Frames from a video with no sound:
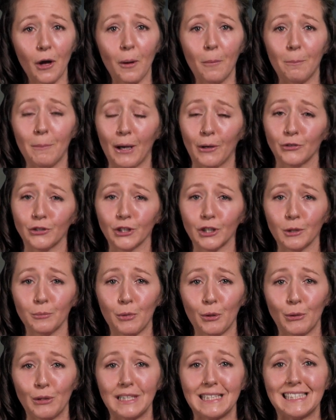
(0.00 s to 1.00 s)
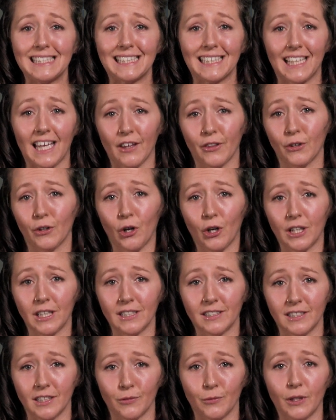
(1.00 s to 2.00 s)
mounting components together on a
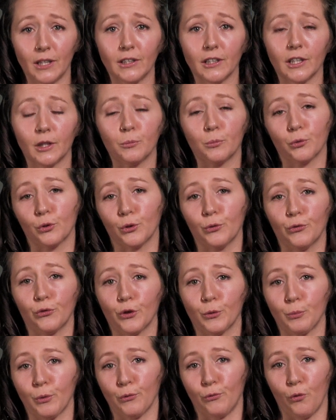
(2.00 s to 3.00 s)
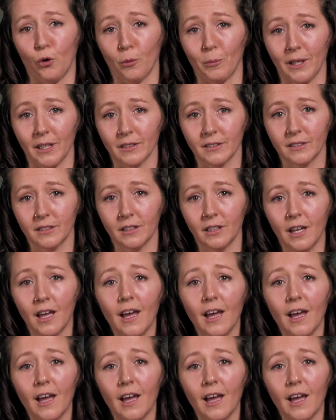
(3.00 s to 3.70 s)
DIN rail improves their performance.